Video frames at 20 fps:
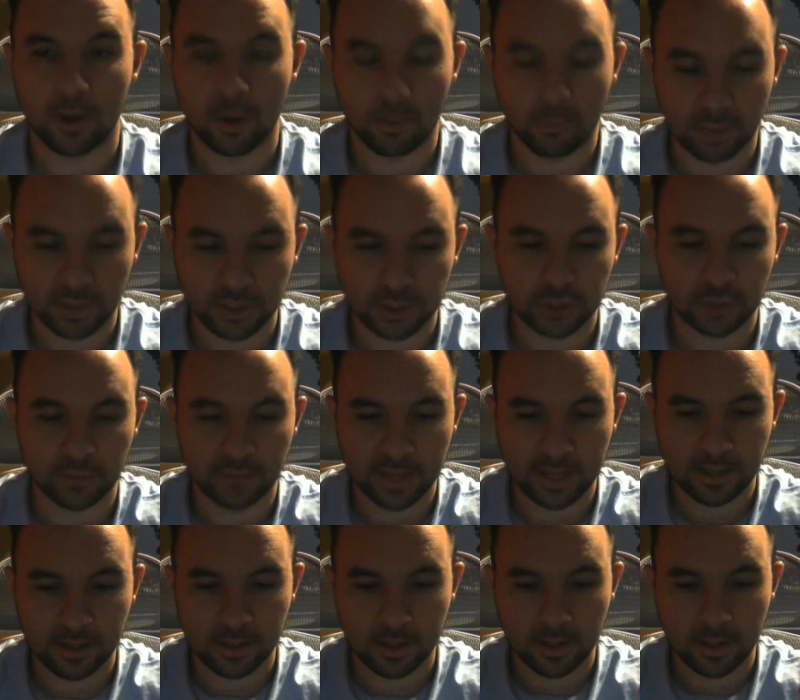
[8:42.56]
but so
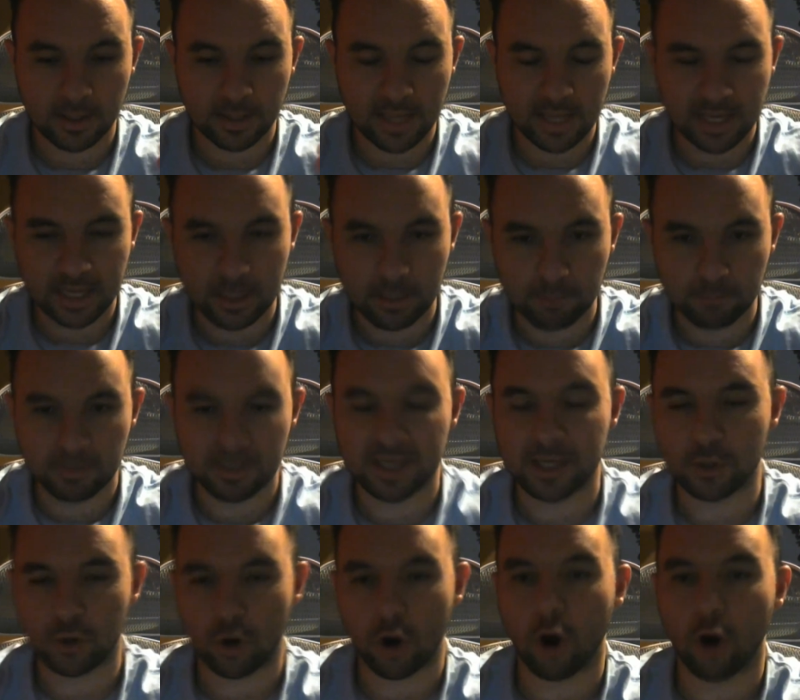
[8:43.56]
that they can be
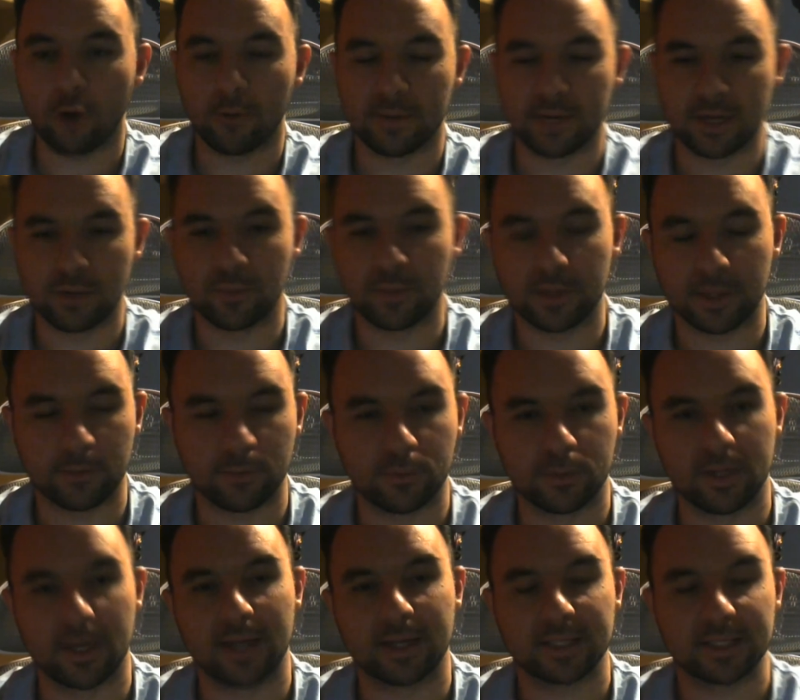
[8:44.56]
in harmony with other
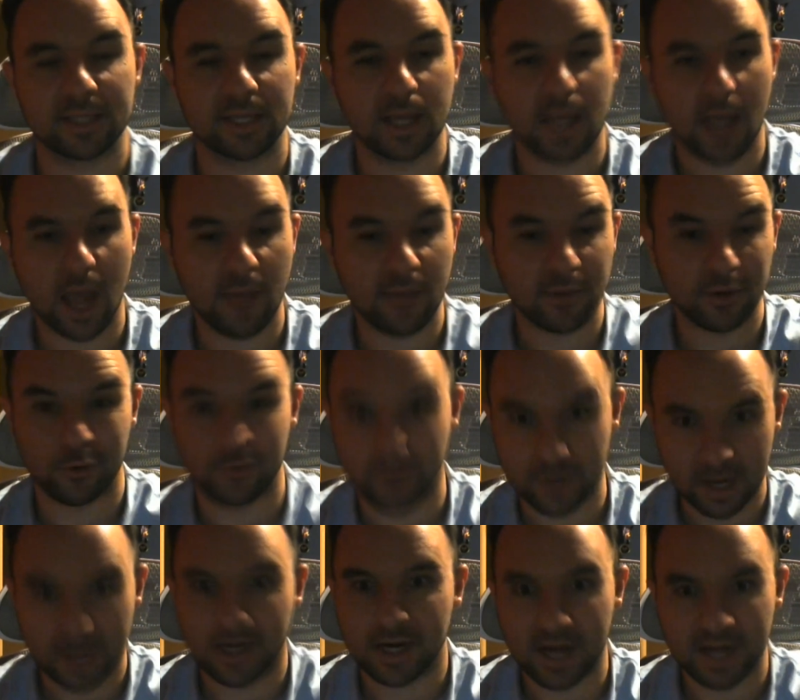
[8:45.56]
decks and that you're
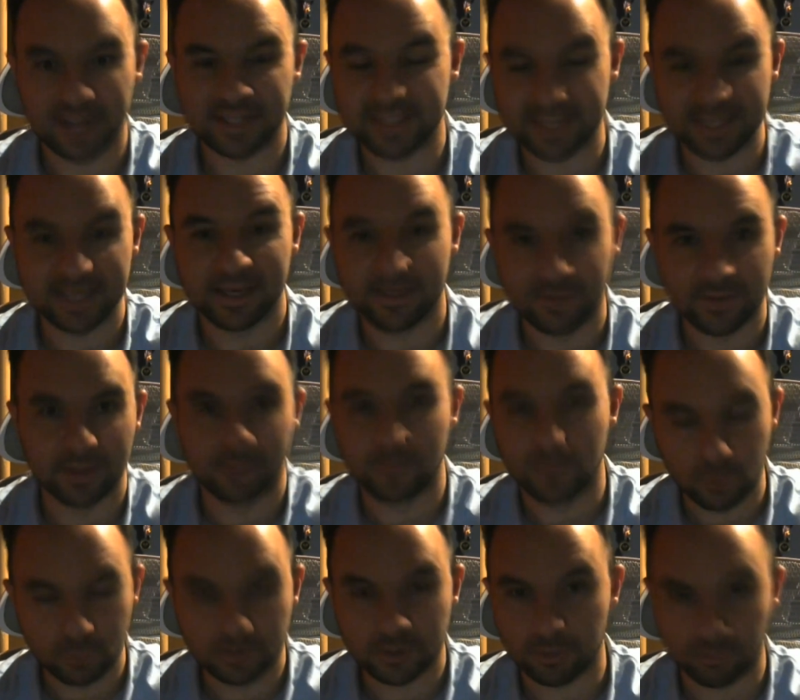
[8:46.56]
not constantly giving them
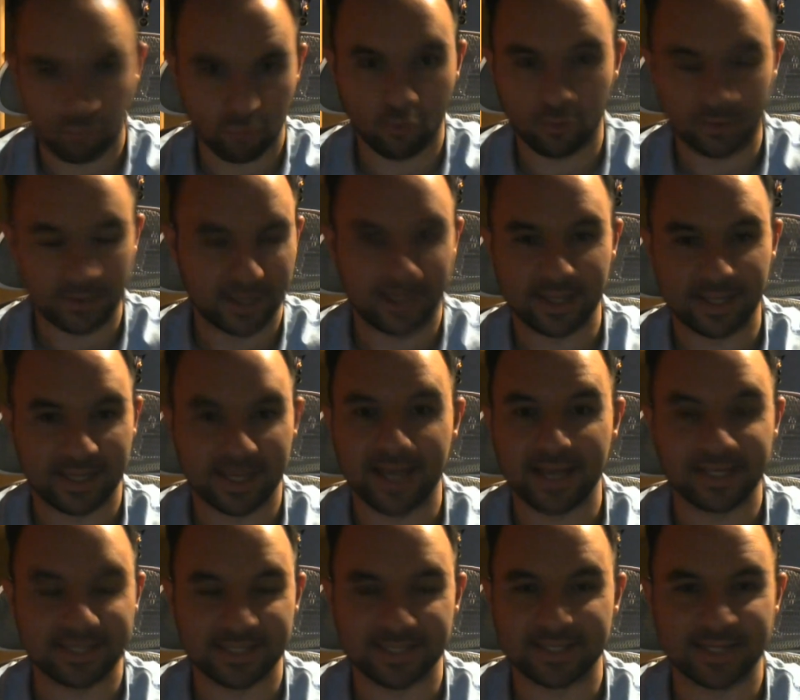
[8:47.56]
new support, like in the
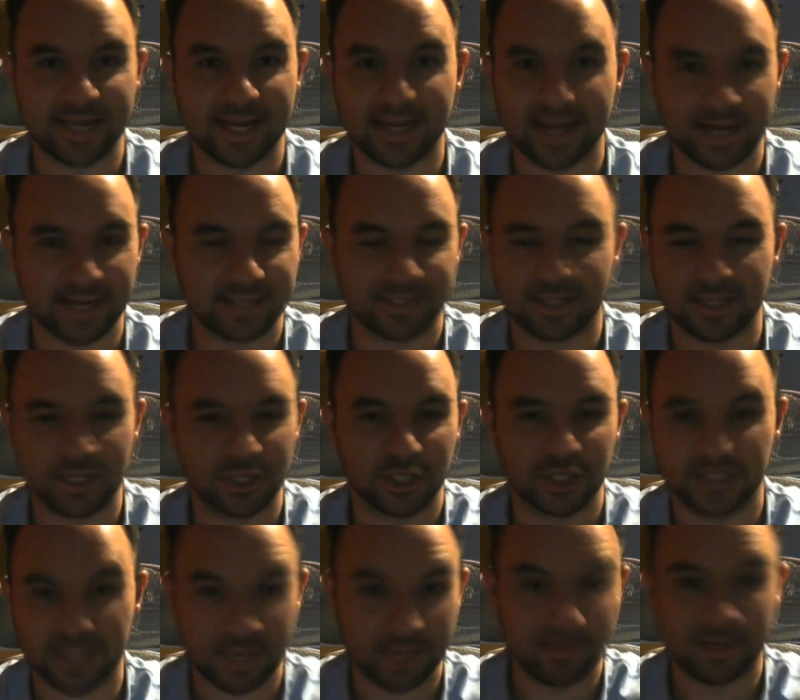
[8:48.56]
case of Snake Eyes, and they
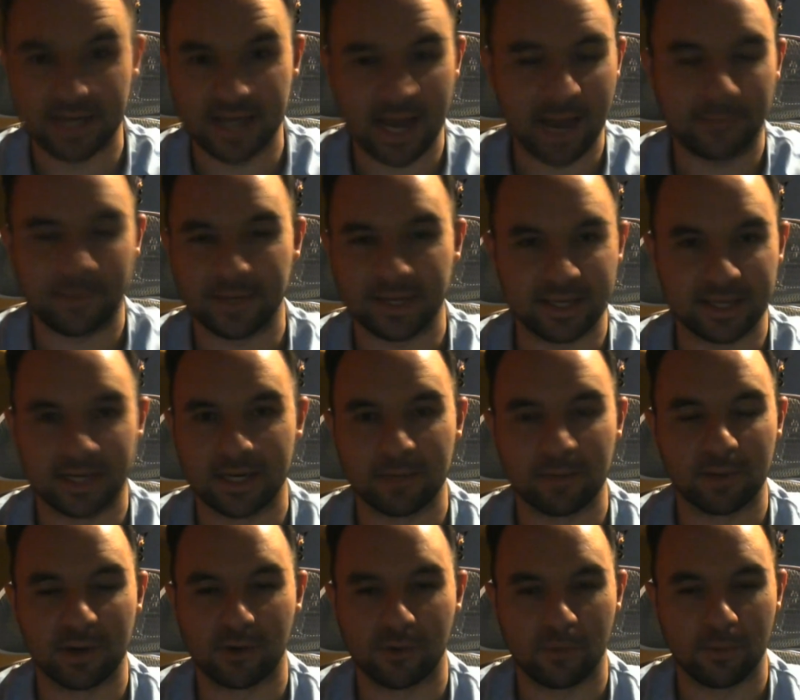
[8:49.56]
just keep adapting, getting
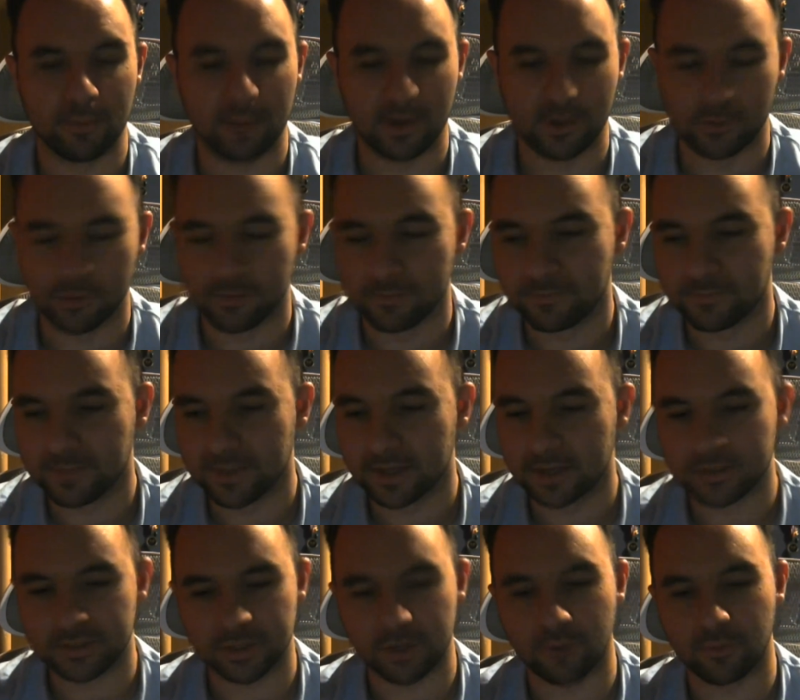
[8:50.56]
better and better.
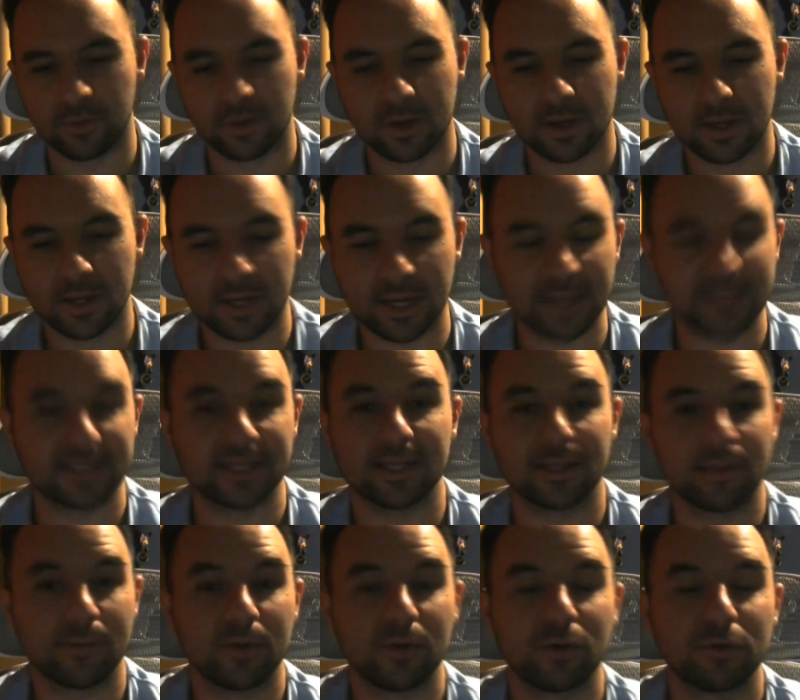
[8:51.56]
So guys,
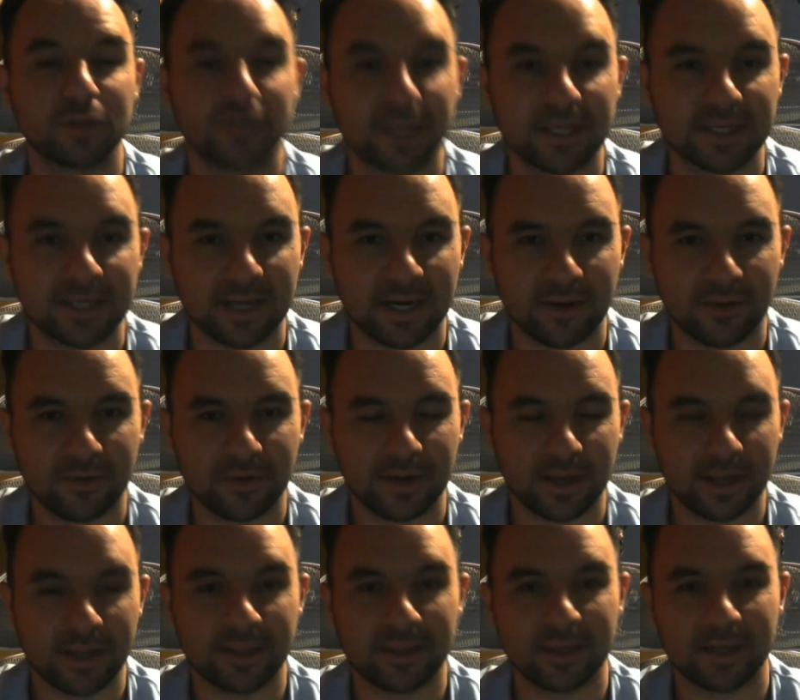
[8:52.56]
let me know what you think down
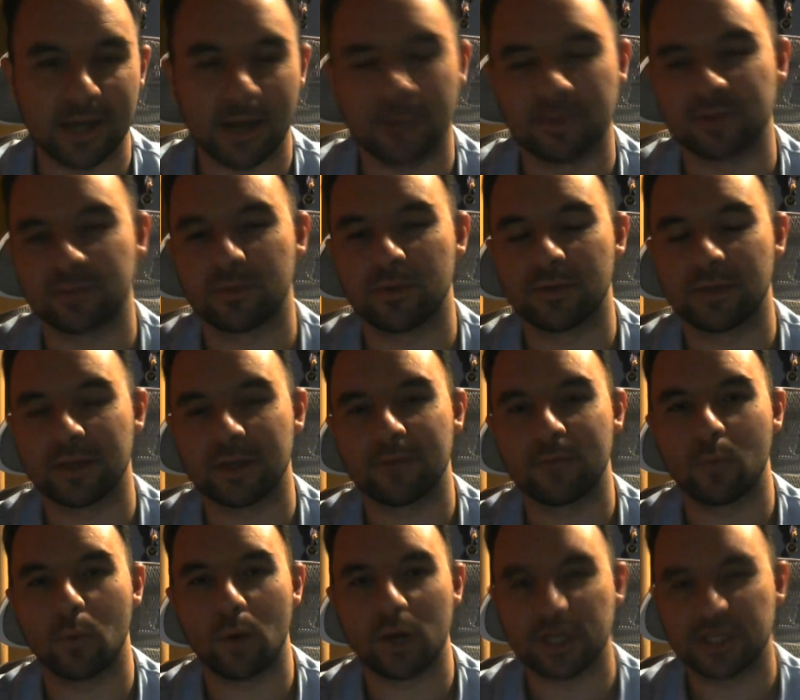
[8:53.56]
in the comments below. Thank you
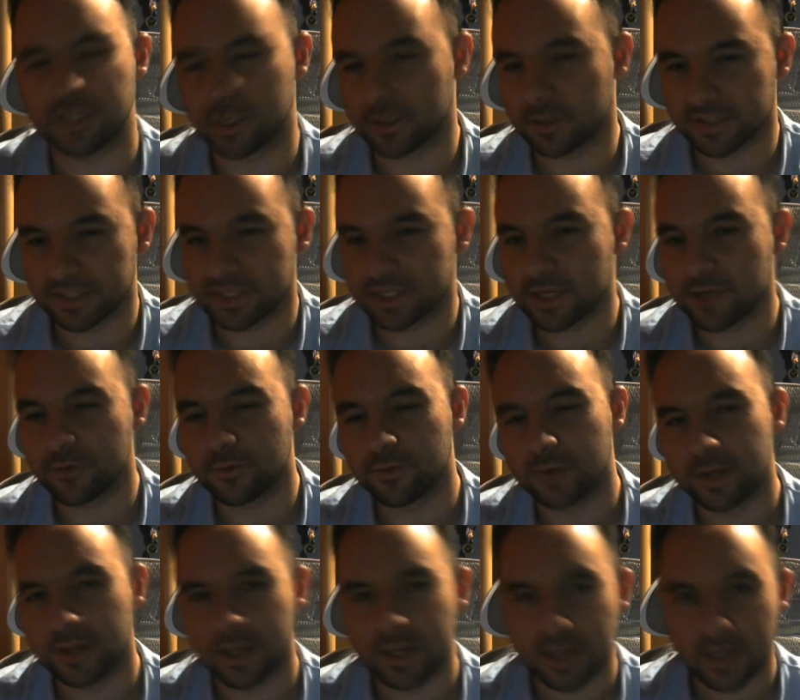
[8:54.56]
for watching, and I'll see you
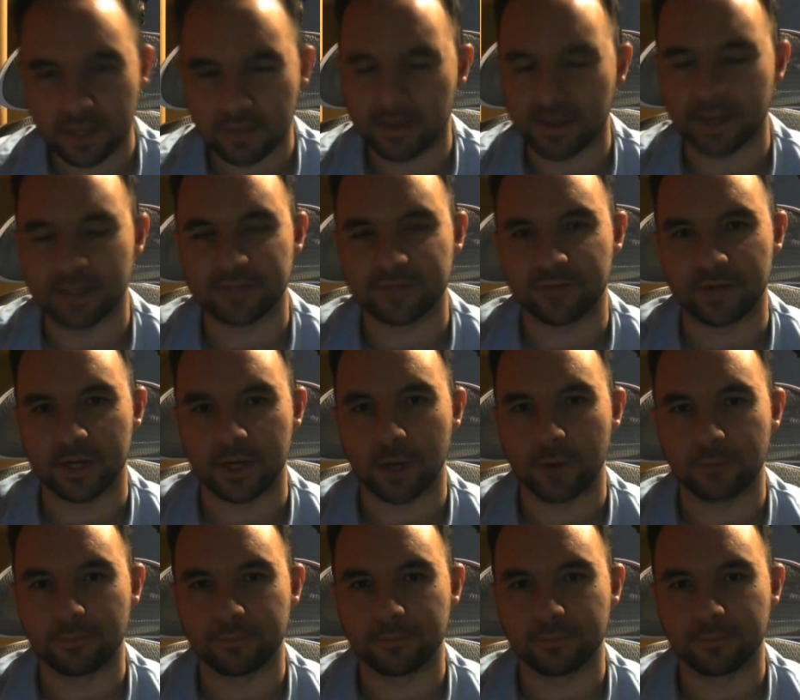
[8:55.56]
in the next video.